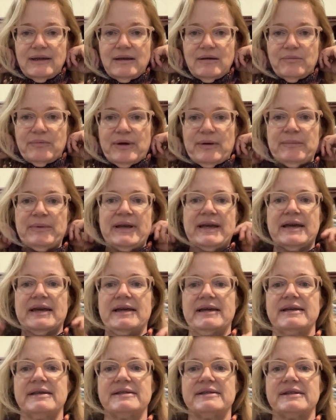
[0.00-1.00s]
but
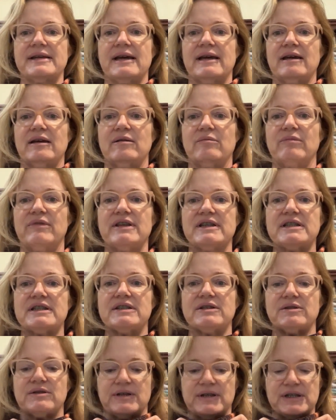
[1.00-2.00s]
because
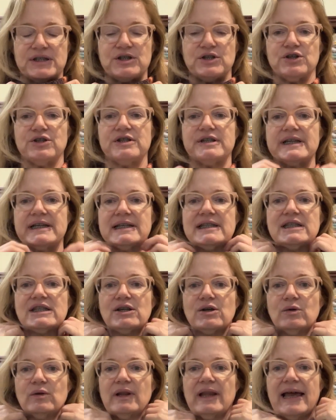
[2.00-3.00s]
this jersey is
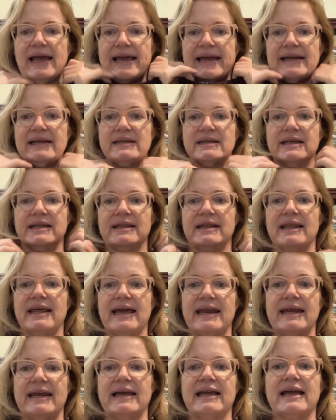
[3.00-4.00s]
so light
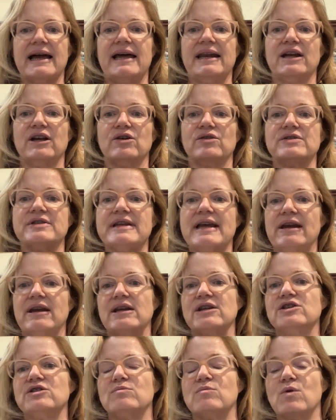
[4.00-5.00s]
that it kind of goes down
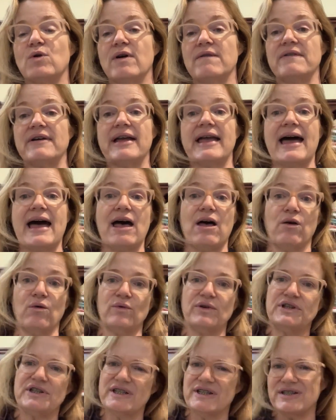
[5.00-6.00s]
into more of a cowl,
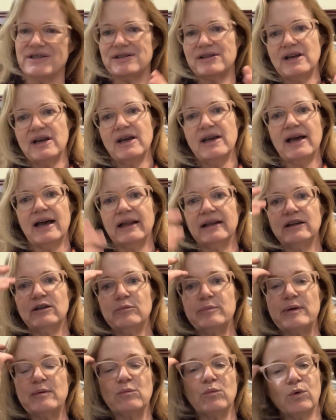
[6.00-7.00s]
which is a little
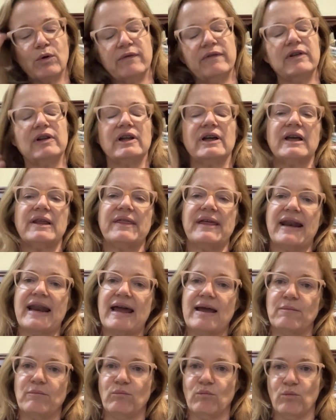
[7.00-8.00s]
bit more of a look that
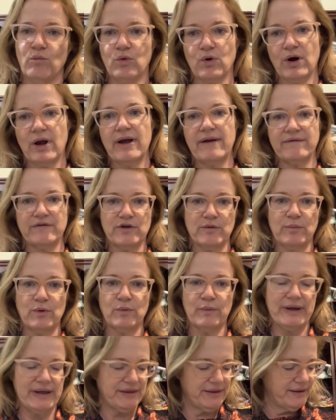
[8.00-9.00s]
I'm more comfortable
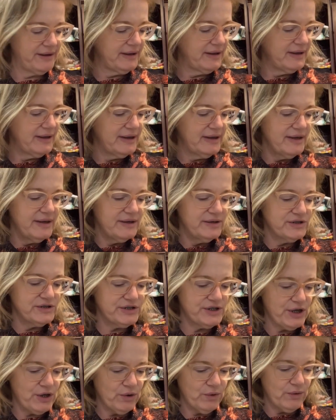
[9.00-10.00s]
with.
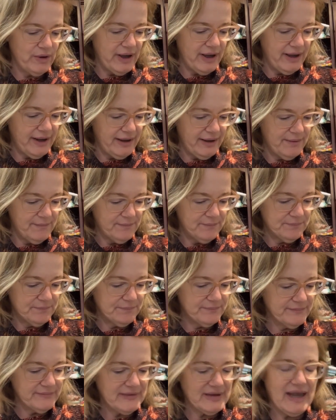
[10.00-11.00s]
So
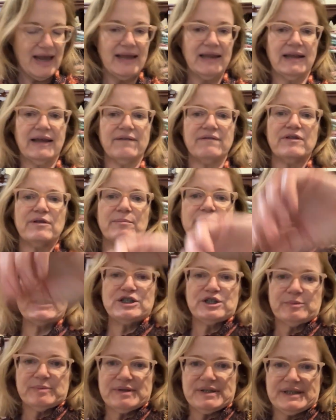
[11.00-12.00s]
I love the
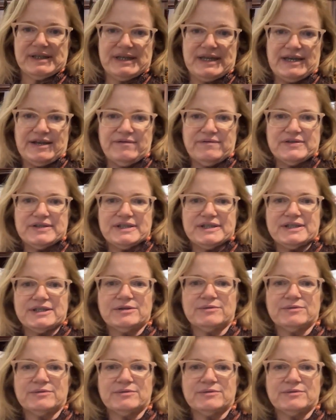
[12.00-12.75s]
bishop sleeves.